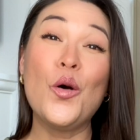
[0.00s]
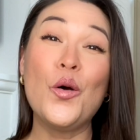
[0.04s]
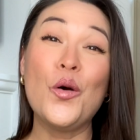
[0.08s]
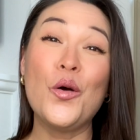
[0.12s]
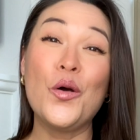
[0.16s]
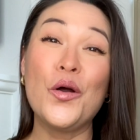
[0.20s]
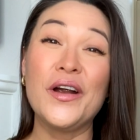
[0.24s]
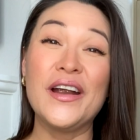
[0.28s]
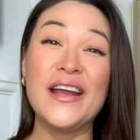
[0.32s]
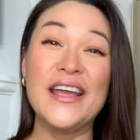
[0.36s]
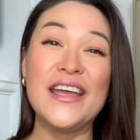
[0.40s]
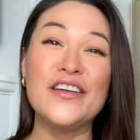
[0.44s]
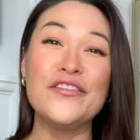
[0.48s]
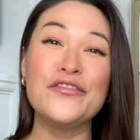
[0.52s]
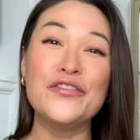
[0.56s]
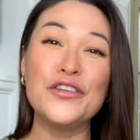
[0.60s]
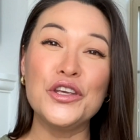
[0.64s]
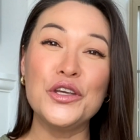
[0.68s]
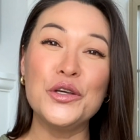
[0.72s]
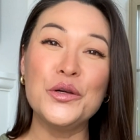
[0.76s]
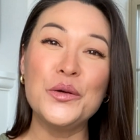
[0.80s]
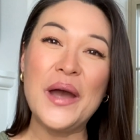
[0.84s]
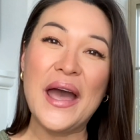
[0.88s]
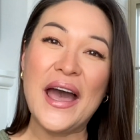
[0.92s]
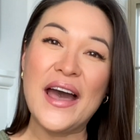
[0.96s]
or if
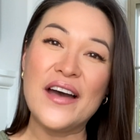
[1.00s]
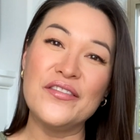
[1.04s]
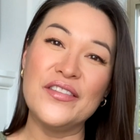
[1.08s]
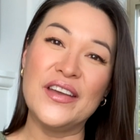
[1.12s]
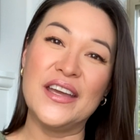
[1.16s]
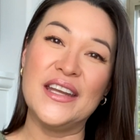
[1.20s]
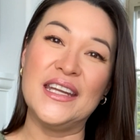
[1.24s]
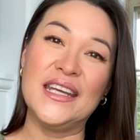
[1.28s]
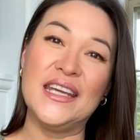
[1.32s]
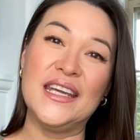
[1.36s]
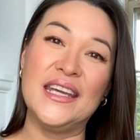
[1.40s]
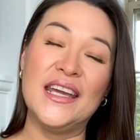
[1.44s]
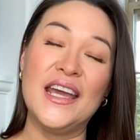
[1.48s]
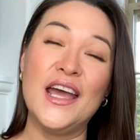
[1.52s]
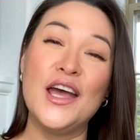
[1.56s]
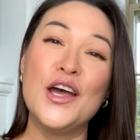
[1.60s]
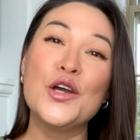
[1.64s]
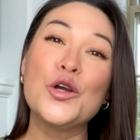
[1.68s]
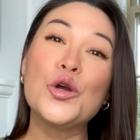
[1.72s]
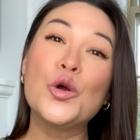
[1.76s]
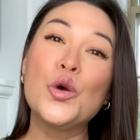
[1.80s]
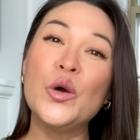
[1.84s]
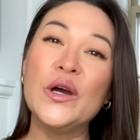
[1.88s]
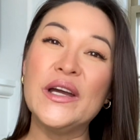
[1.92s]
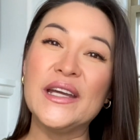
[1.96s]
you have
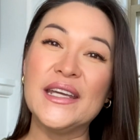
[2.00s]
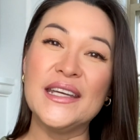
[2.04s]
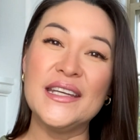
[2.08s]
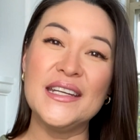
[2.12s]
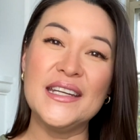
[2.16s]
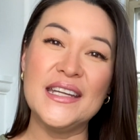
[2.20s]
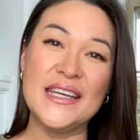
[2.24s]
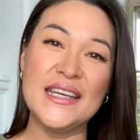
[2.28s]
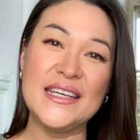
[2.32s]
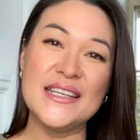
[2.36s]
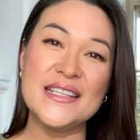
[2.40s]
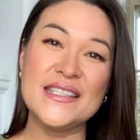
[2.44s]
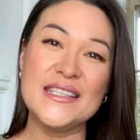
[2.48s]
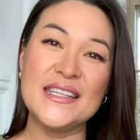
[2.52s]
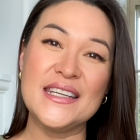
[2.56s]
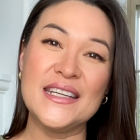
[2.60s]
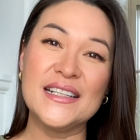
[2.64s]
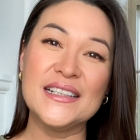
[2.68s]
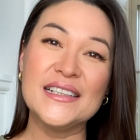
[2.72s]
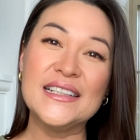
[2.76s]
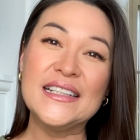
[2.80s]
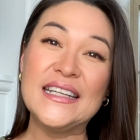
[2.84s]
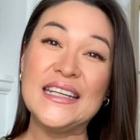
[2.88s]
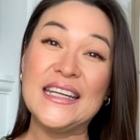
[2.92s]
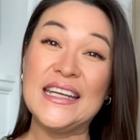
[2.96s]
any quick and easy
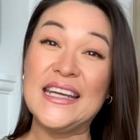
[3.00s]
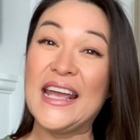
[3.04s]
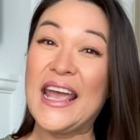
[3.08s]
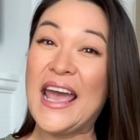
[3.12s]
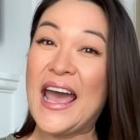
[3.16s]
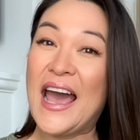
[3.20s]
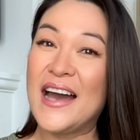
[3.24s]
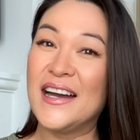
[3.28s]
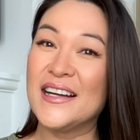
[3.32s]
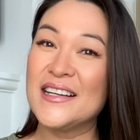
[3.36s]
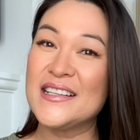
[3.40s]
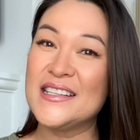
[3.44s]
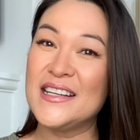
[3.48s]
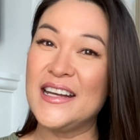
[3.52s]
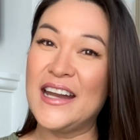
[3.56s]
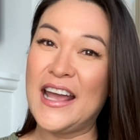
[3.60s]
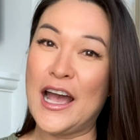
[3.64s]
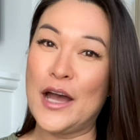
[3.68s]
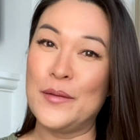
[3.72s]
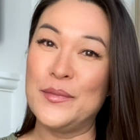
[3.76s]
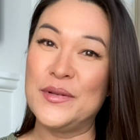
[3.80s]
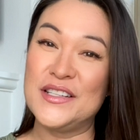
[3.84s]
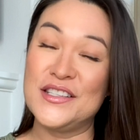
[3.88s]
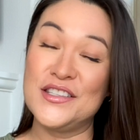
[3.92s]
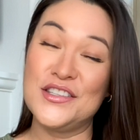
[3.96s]
cleaning hacks and
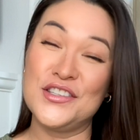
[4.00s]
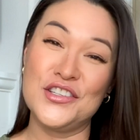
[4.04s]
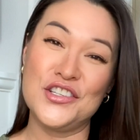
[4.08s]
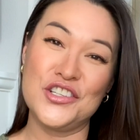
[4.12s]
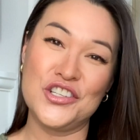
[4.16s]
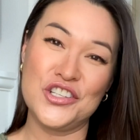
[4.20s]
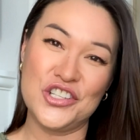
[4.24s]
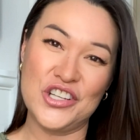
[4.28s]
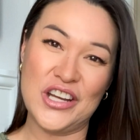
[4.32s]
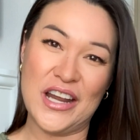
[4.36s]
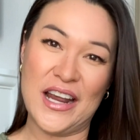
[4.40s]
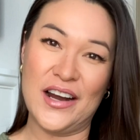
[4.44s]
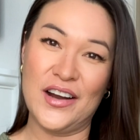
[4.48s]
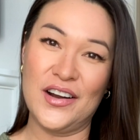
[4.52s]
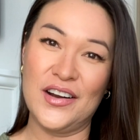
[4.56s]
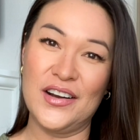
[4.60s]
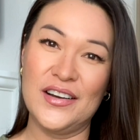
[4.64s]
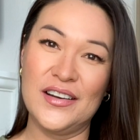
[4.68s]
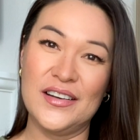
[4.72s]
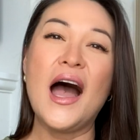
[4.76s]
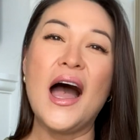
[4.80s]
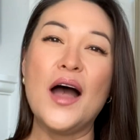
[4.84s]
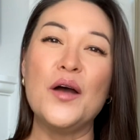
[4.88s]
habits to share.